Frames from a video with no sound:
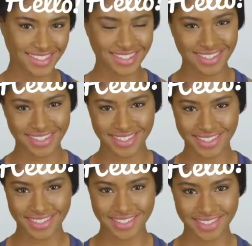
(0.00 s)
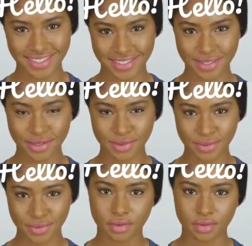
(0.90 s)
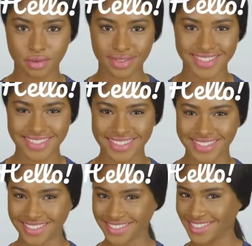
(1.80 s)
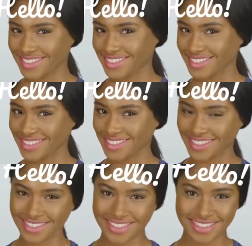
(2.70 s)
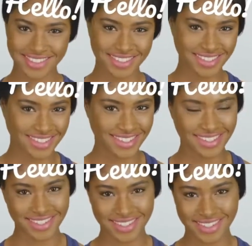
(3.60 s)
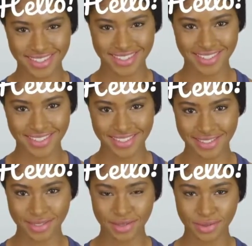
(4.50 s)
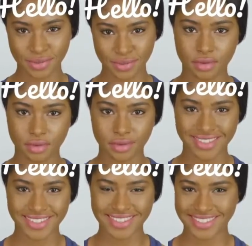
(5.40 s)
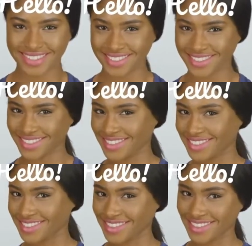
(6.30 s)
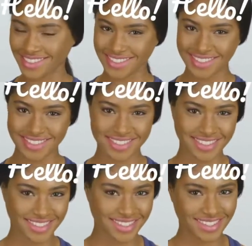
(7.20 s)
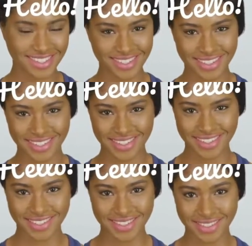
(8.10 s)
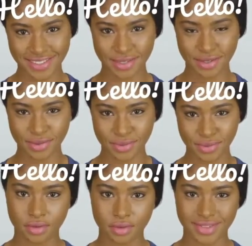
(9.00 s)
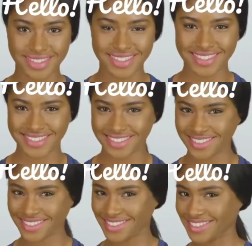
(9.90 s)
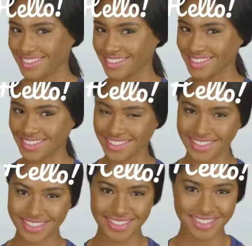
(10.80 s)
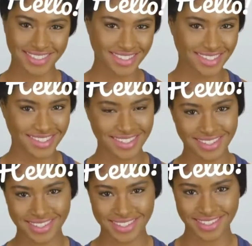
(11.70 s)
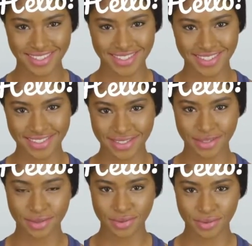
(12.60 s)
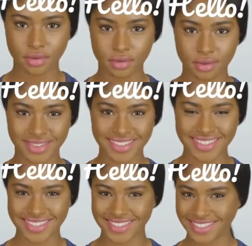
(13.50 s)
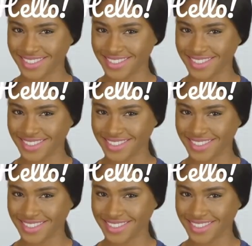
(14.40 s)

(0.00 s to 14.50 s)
Now I'm also going to grab an texture, and this is going to be our text texture. Now this isn't required for the effect, but if we want to dynamically set the text, uh, we will need to bring this in.